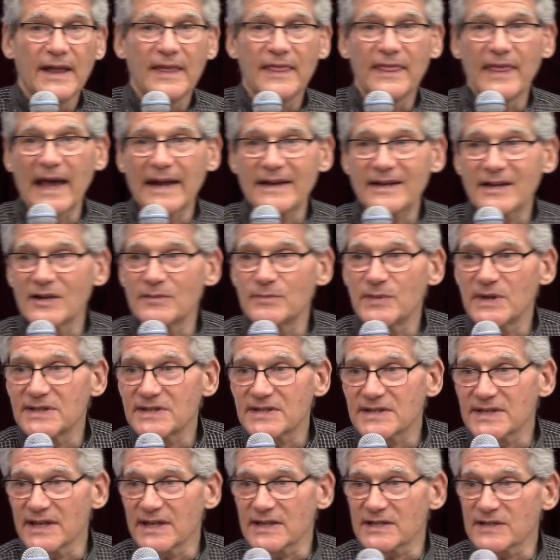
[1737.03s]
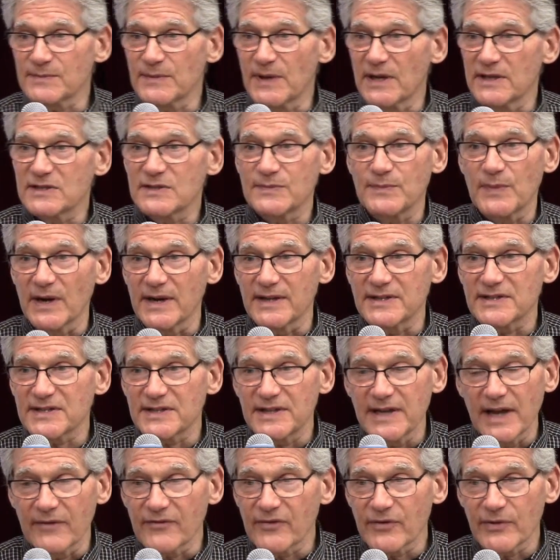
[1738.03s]
That can be 6 months, but it's
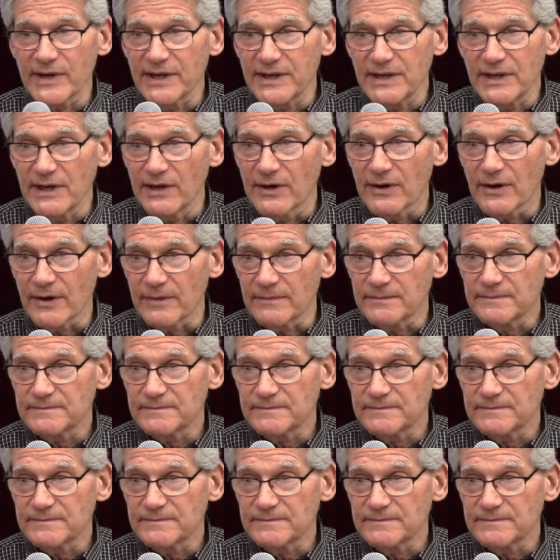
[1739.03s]
never a year,